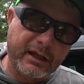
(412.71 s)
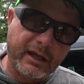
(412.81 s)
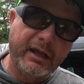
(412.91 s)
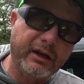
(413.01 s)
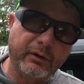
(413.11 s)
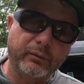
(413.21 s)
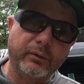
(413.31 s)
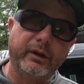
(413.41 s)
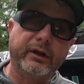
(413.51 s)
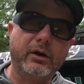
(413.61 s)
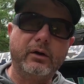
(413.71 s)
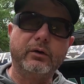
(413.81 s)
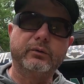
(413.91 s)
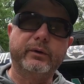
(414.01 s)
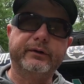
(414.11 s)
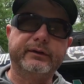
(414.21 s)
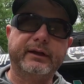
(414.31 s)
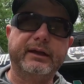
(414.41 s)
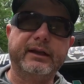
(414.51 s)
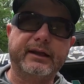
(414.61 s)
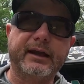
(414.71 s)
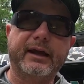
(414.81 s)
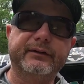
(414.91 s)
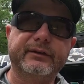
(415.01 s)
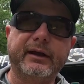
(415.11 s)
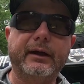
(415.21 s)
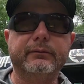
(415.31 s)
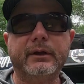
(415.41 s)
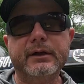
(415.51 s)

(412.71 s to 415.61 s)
hit it really hard with to get it casted out.